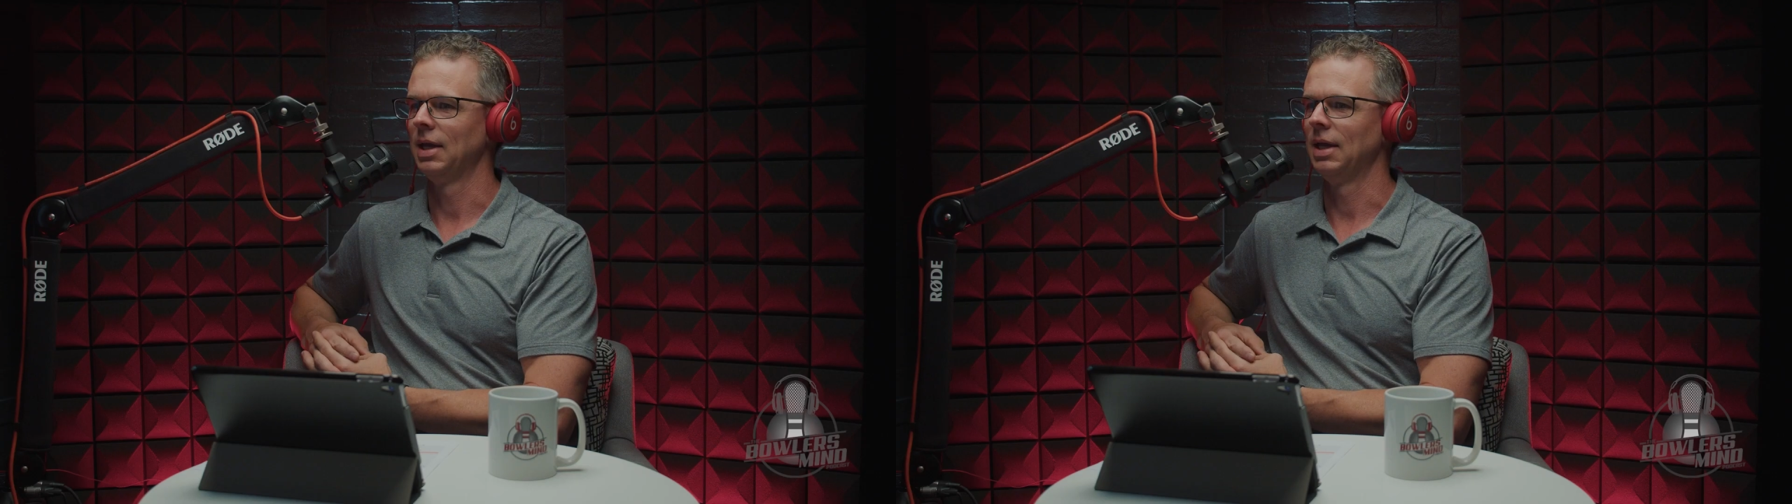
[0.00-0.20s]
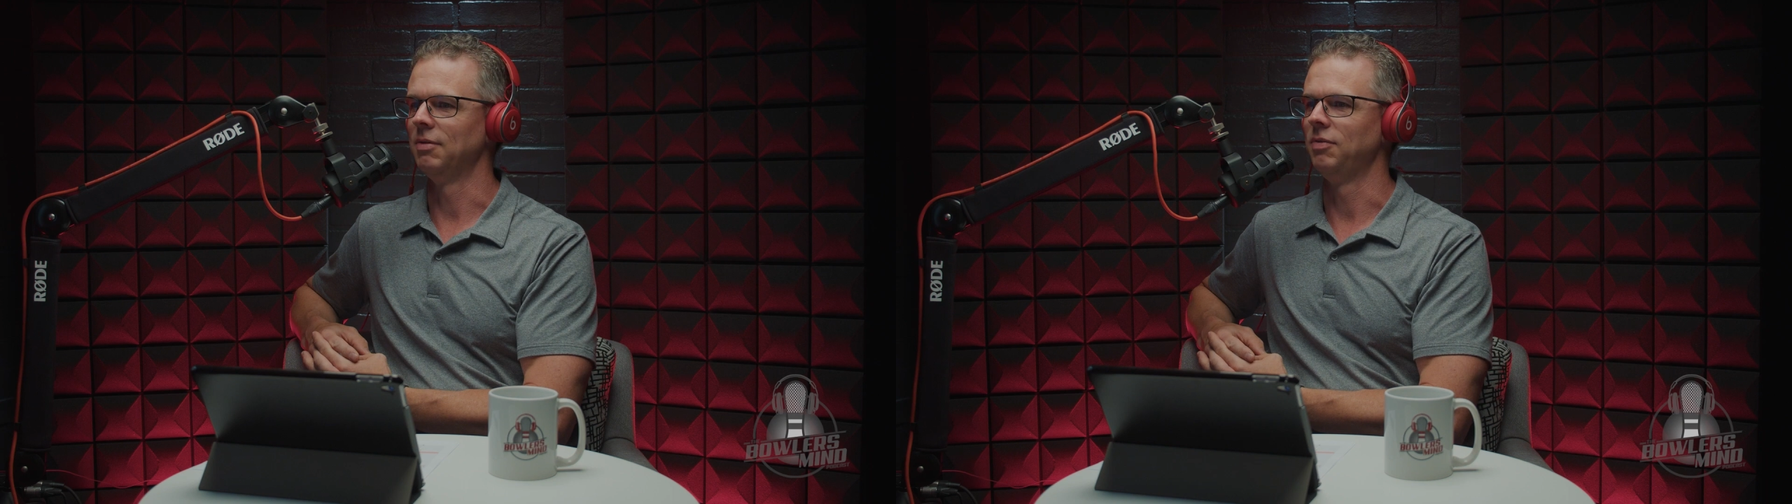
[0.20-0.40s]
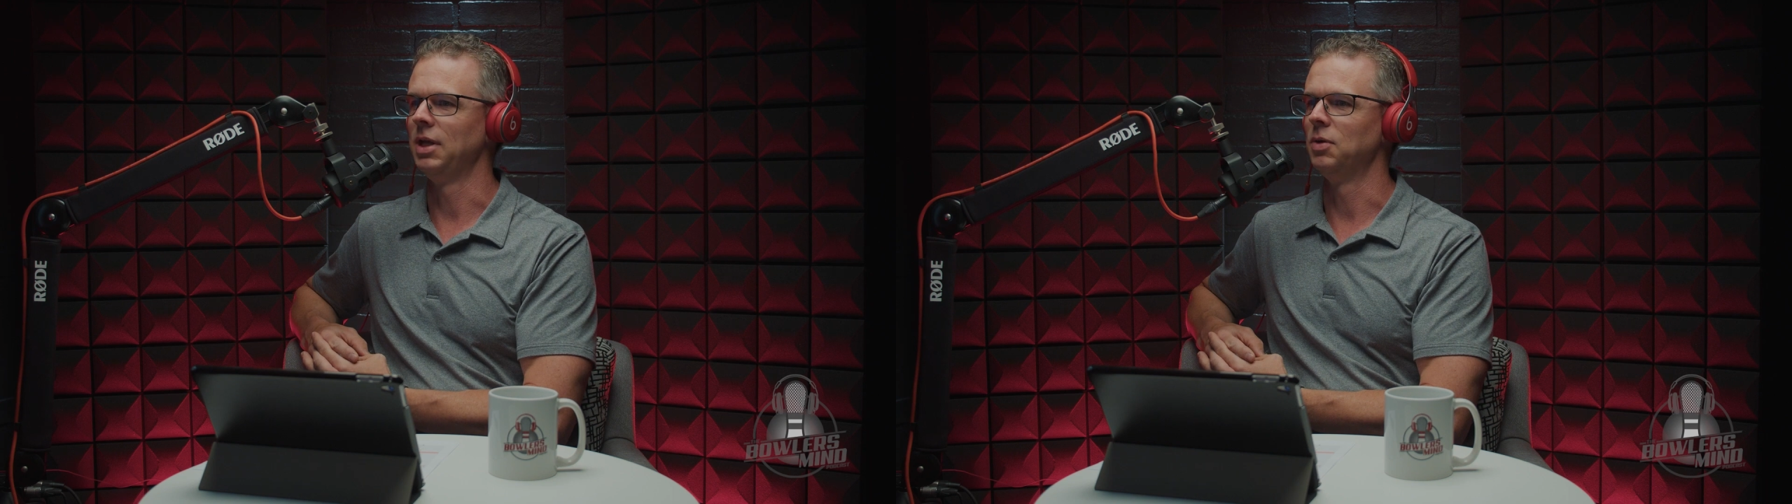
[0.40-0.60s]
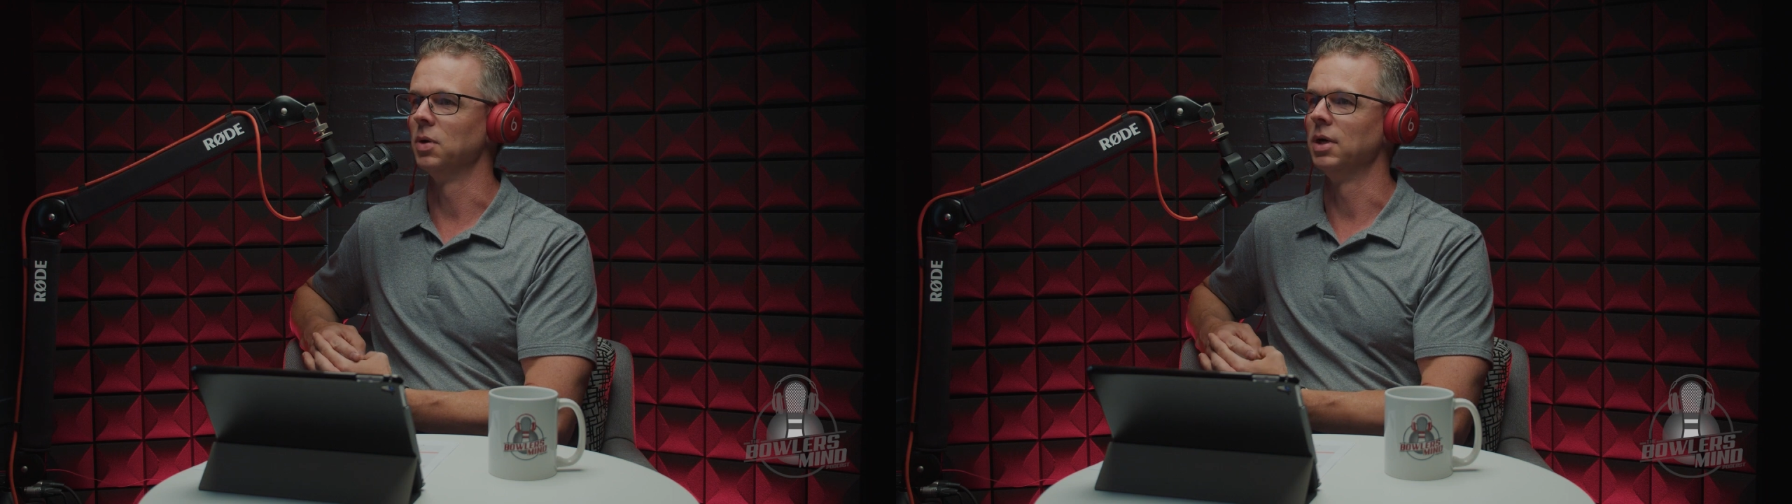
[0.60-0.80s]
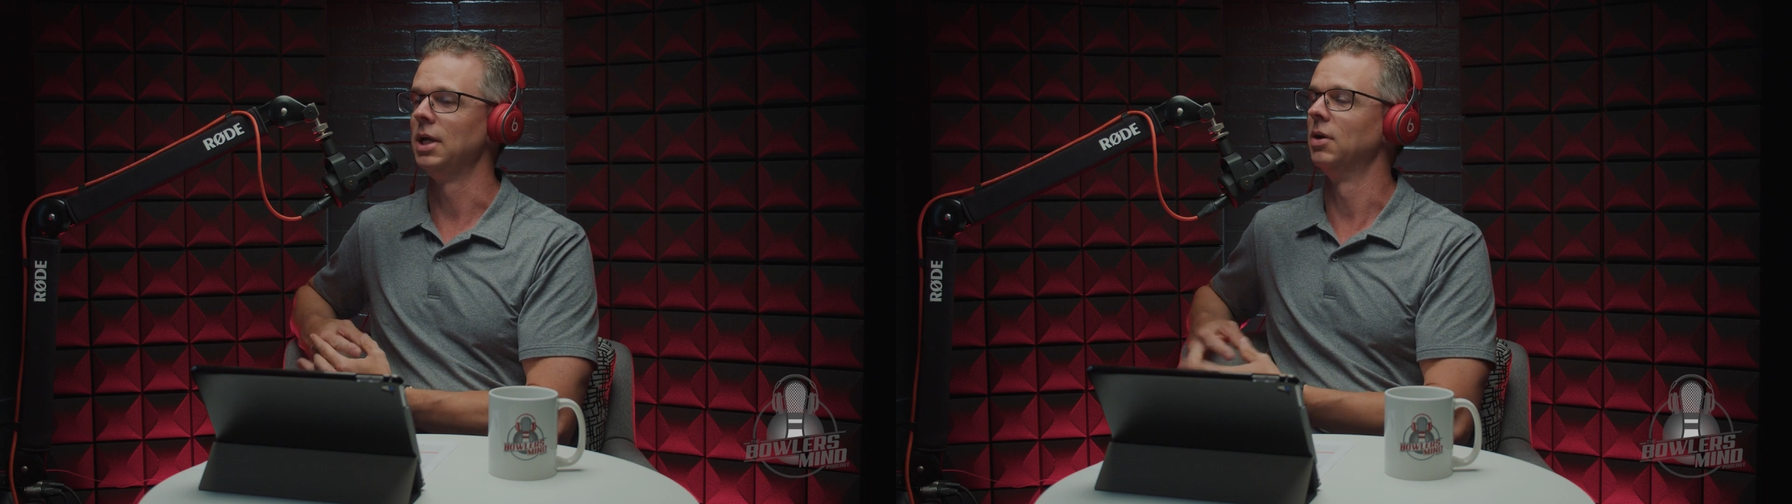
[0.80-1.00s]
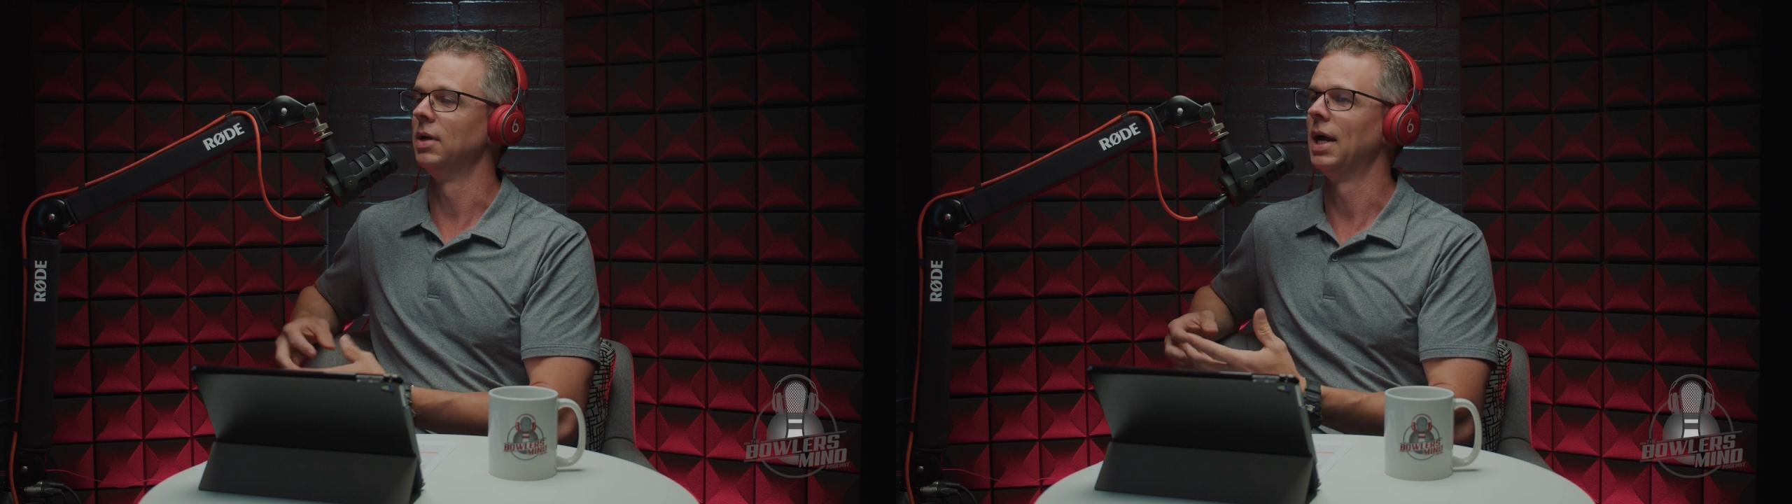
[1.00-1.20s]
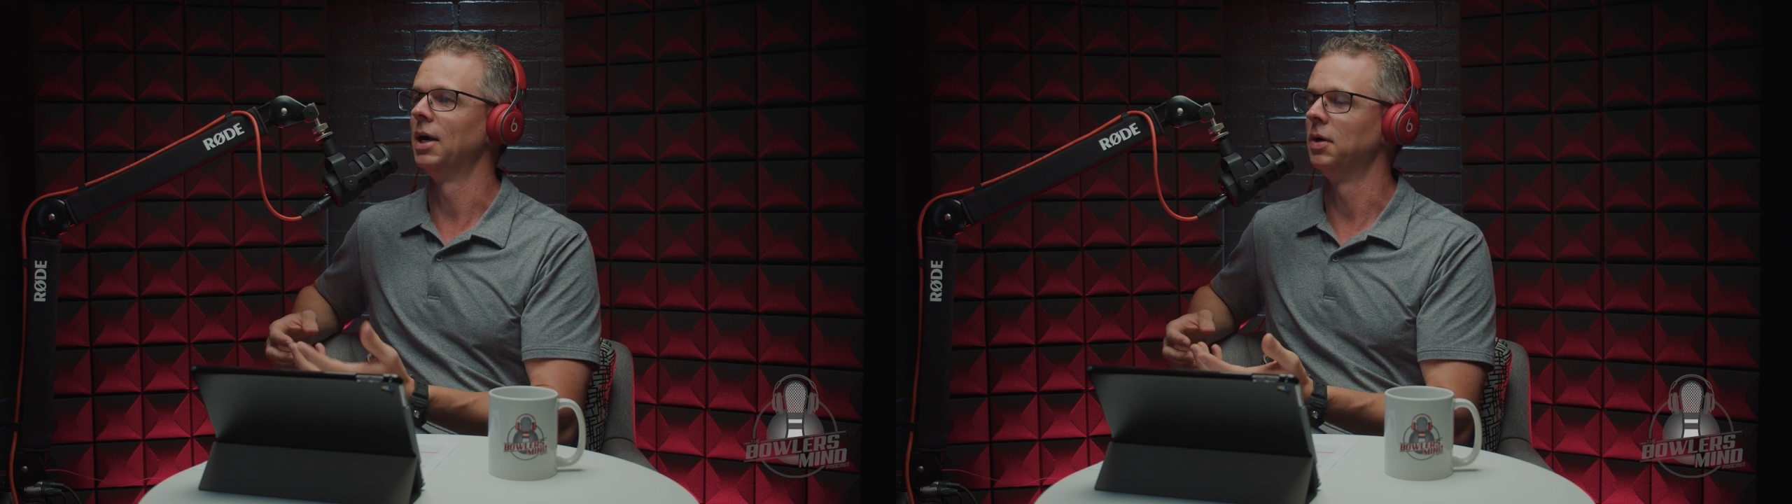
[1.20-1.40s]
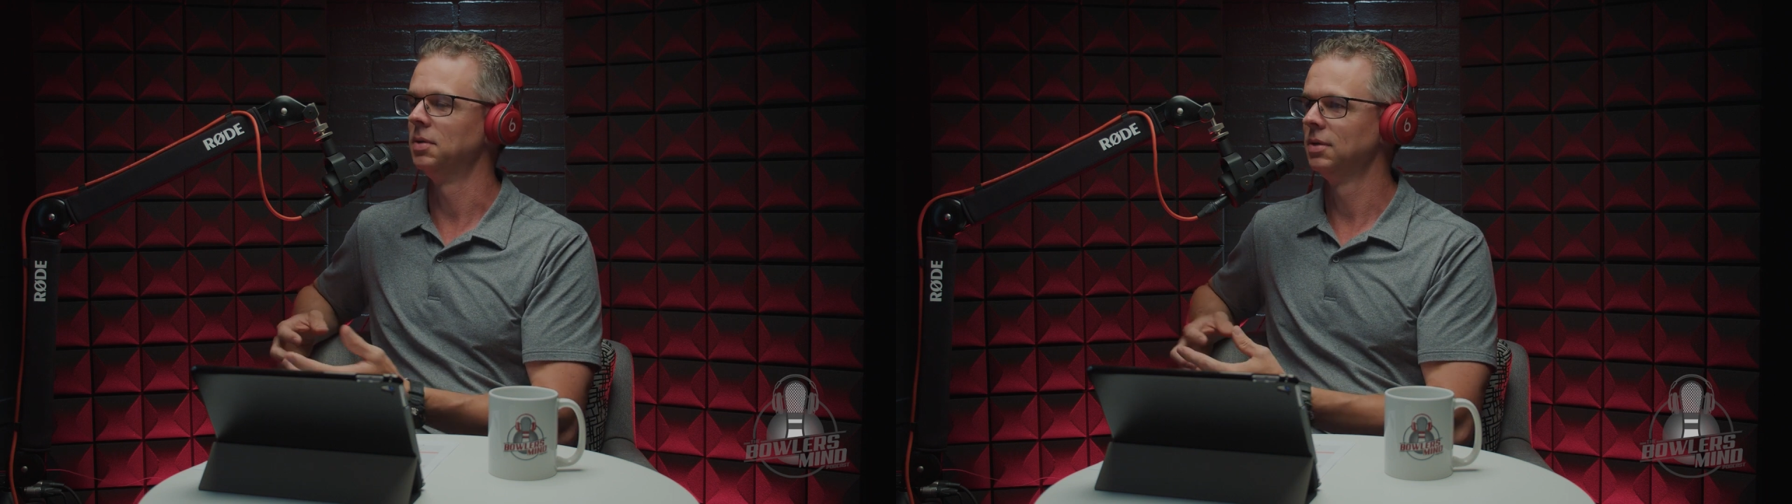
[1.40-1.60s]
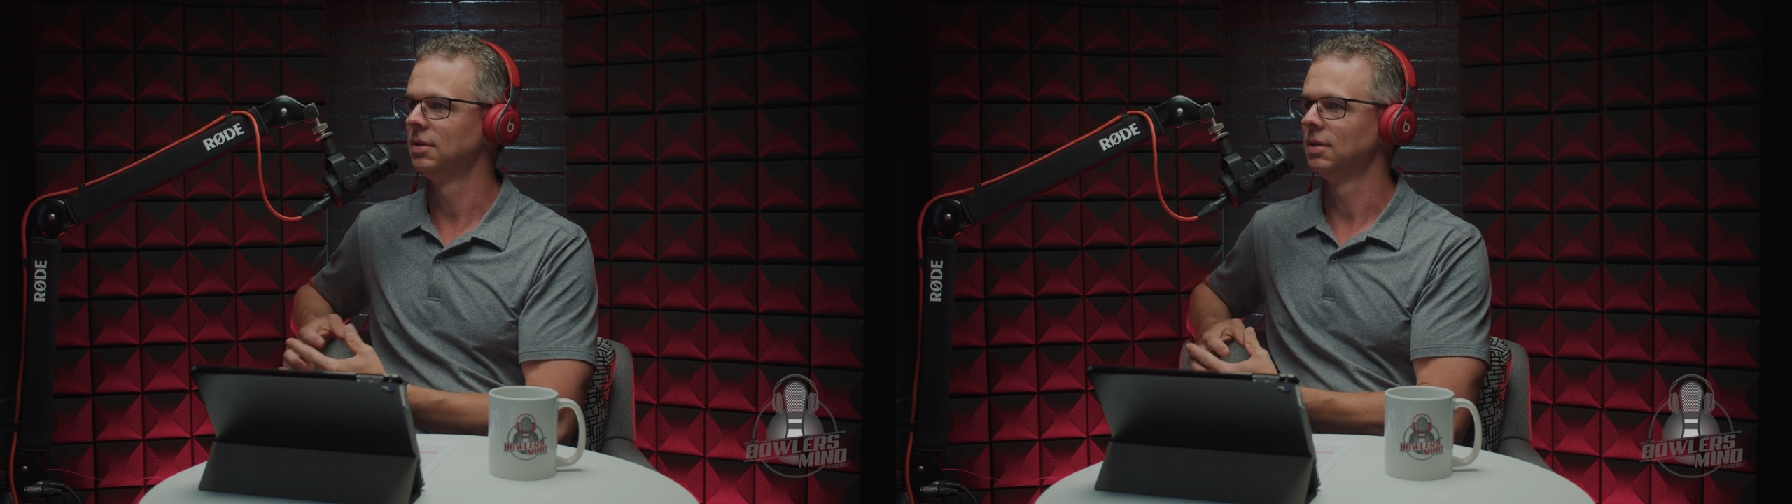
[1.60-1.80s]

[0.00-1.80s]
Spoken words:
If he were here now,